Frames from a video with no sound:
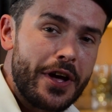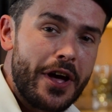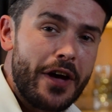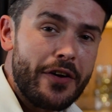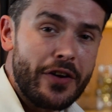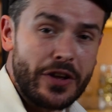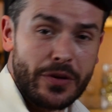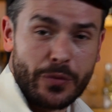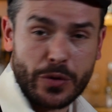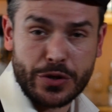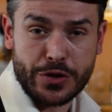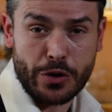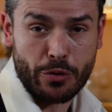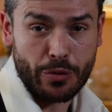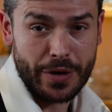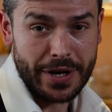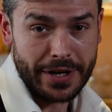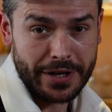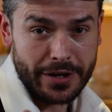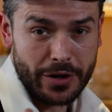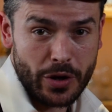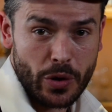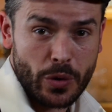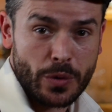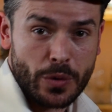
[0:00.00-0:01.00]
It was
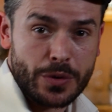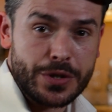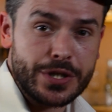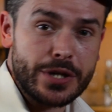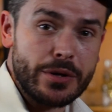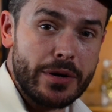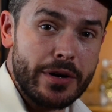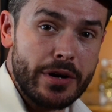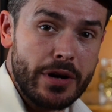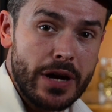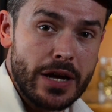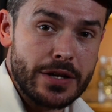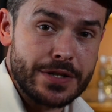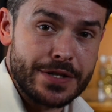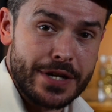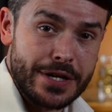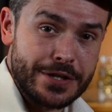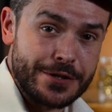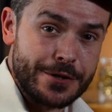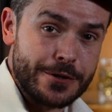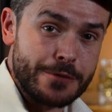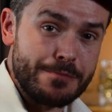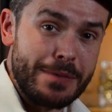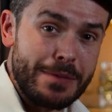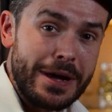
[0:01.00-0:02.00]
already known to our
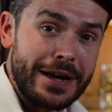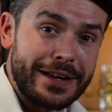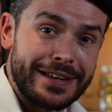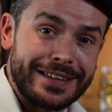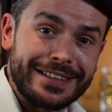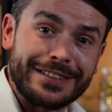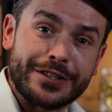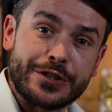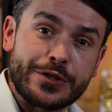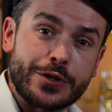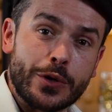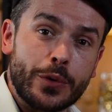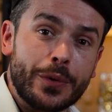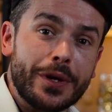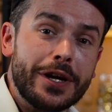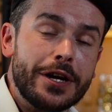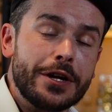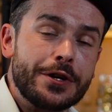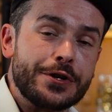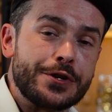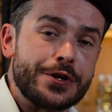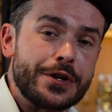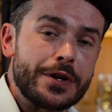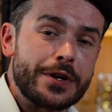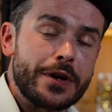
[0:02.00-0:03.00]
ancestors back in the Stone
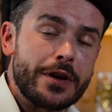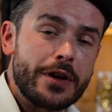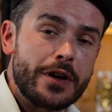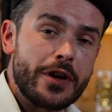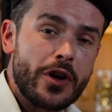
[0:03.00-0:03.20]
Age.